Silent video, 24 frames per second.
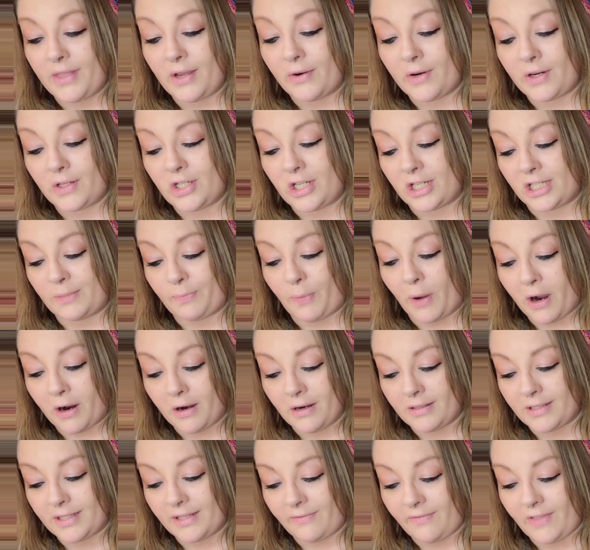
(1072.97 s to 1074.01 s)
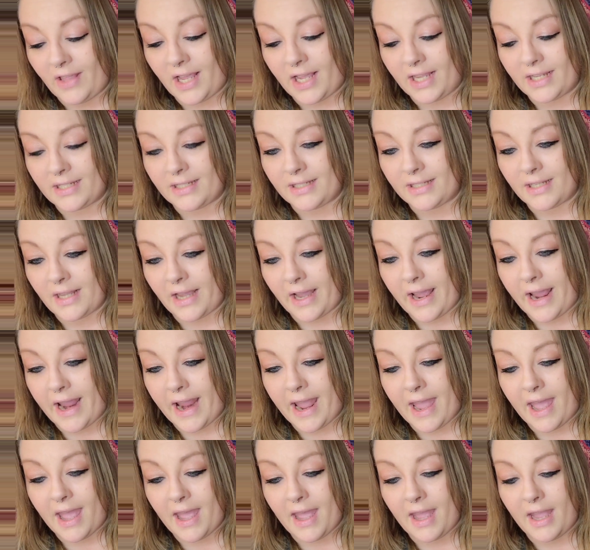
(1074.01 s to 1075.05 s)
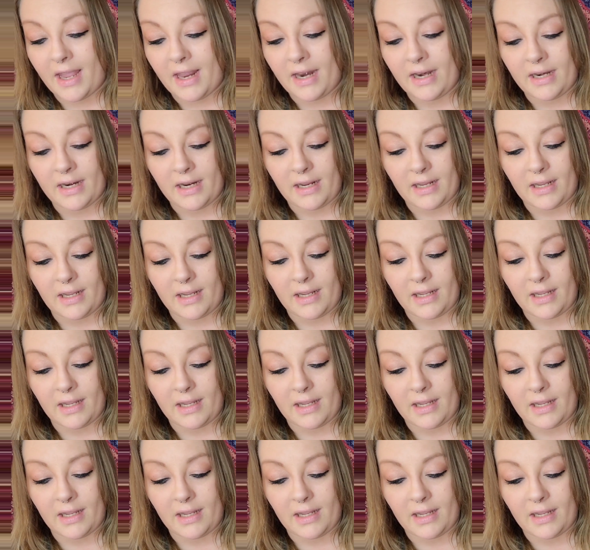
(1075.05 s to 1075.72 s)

There are just parts of this and